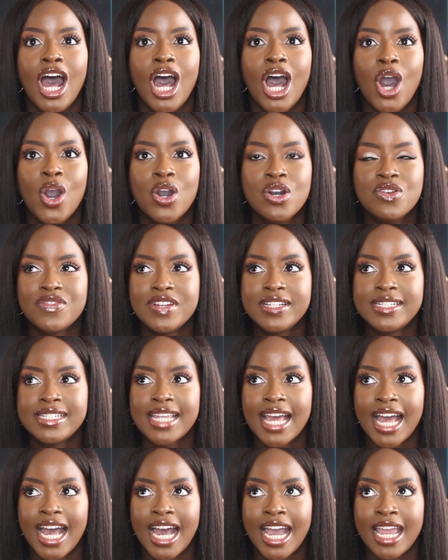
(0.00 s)
over
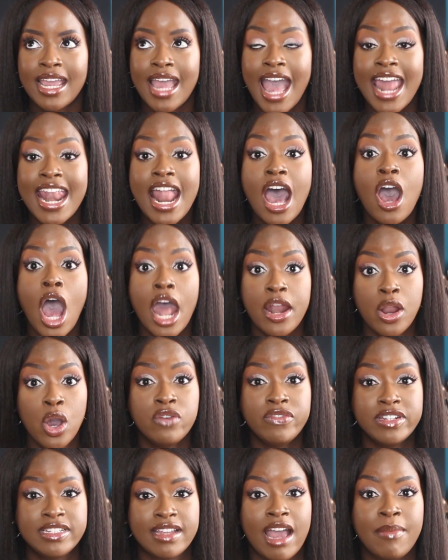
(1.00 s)
time, and
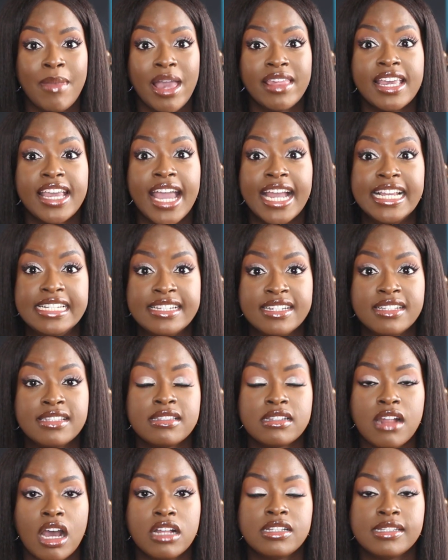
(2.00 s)
over time I think I did
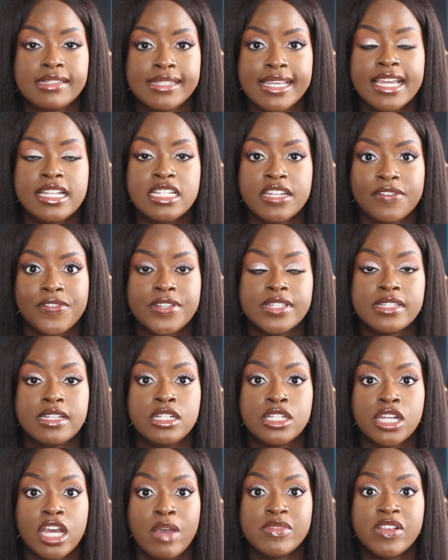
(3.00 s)
start to see a difference
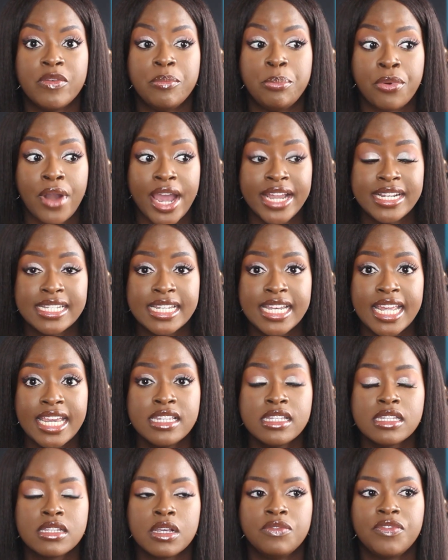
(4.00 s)
in terms of
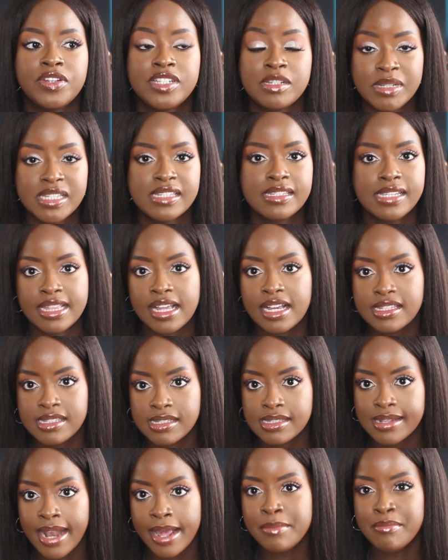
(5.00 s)
brightening. So vitamin C, that's
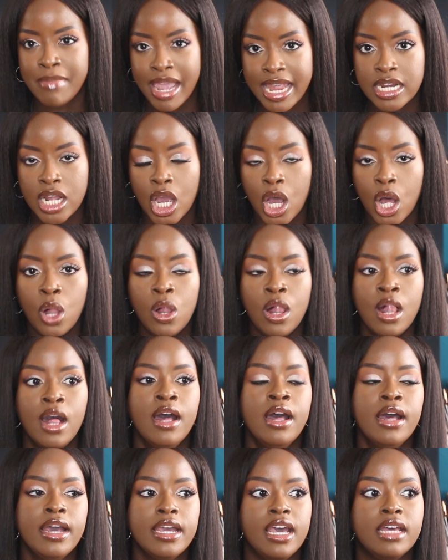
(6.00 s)
its like main goal,
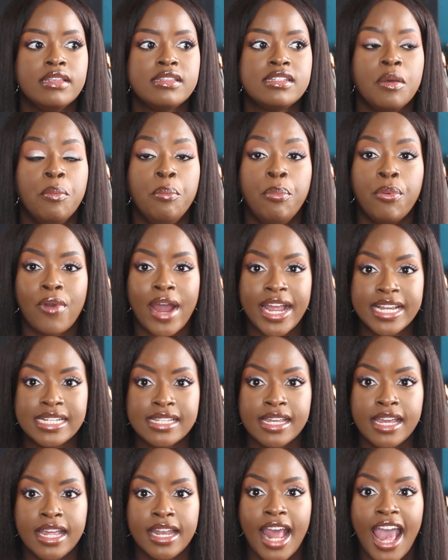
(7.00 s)
is to
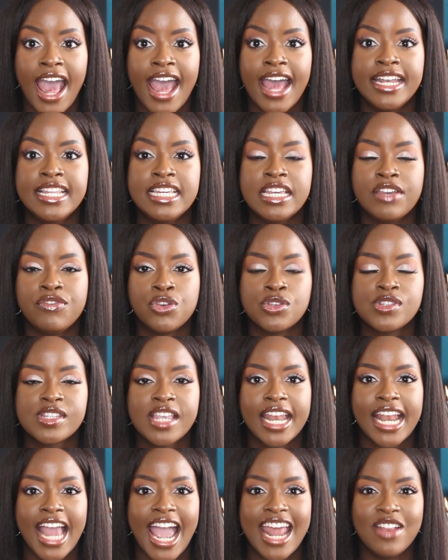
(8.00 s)
brighten and give your
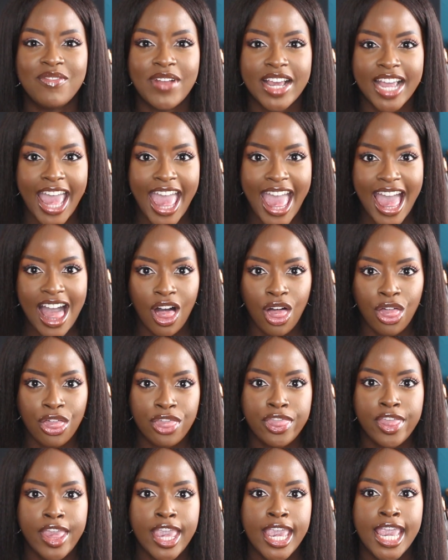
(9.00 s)
skin kind of like a
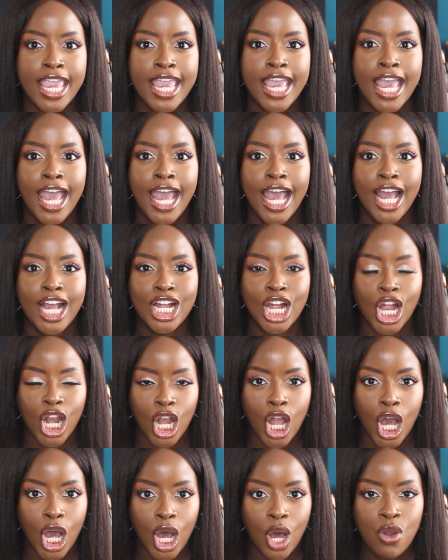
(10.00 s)
healthy
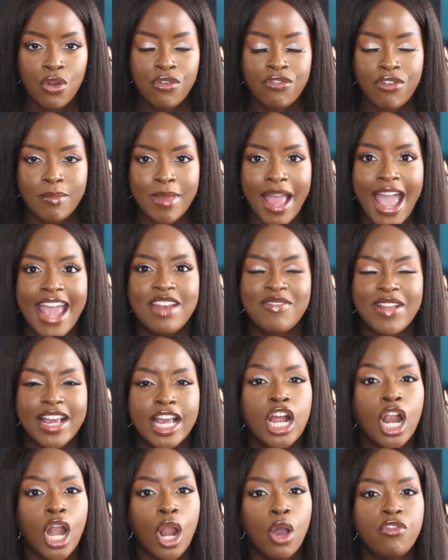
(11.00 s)
glow, from kind of like
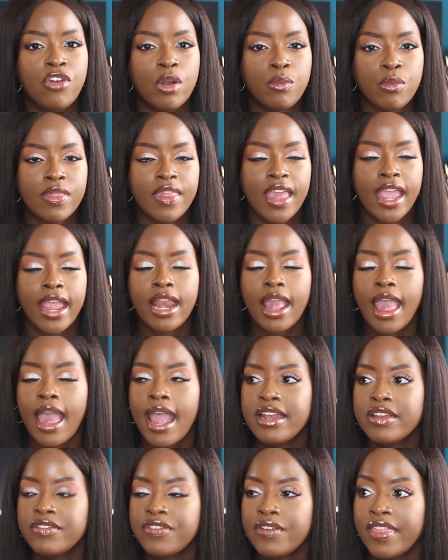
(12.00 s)
a glow from within
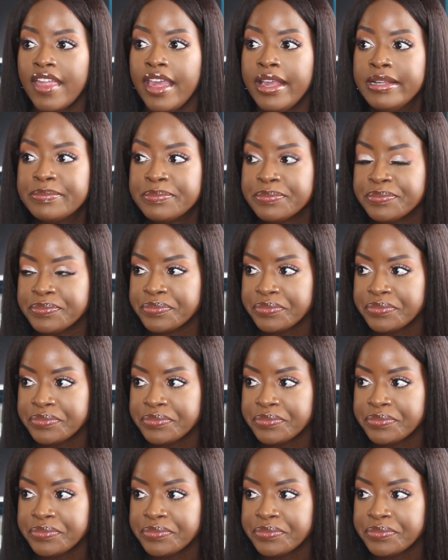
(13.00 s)
kind of a thing.